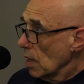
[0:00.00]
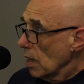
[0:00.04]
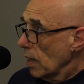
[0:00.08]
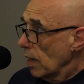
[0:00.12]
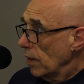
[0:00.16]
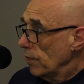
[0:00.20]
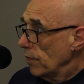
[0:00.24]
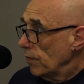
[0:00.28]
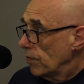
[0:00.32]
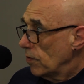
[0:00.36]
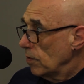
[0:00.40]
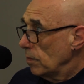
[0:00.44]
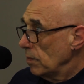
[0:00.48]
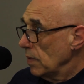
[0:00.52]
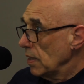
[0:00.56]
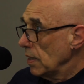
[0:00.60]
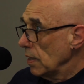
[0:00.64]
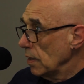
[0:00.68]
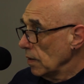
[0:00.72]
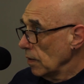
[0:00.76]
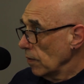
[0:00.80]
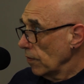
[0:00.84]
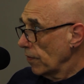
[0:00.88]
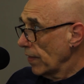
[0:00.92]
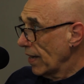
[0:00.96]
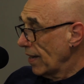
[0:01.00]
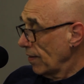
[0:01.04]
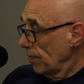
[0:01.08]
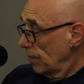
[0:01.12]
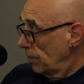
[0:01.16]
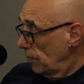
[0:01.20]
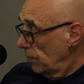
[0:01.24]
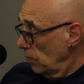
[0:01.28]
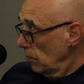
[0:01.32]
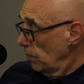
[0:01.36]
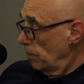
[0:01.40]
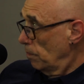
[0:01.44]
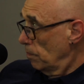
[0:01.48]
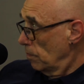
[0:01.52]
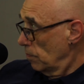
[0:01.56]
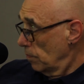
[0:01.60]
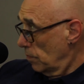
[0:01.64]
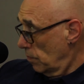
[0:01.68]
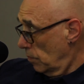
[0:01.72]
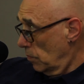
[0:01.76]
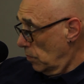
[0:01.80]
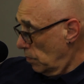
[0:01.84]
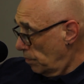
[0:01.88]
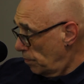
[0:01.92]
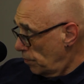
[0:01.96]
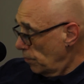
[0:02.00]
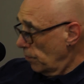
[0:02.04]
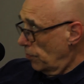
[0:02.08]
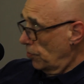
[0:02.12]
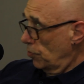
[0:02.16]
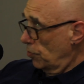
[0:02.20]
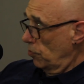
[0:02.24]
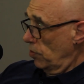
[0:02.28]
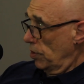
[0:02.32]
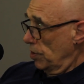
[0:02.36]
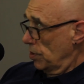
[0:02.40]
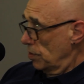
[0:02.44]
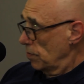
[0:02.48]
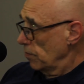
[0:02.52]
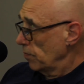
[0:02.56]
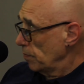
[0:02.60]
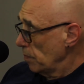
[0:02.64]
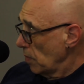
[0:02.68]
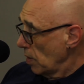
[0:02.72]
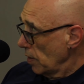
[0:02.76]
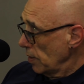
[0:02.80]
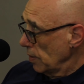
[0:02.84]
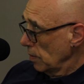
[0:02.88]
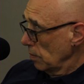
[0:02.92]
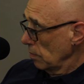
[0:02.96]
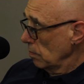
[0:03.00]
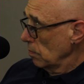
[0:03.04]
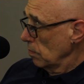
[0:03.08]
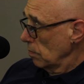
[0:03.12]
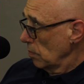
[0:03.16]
And to me, that's the thrust of my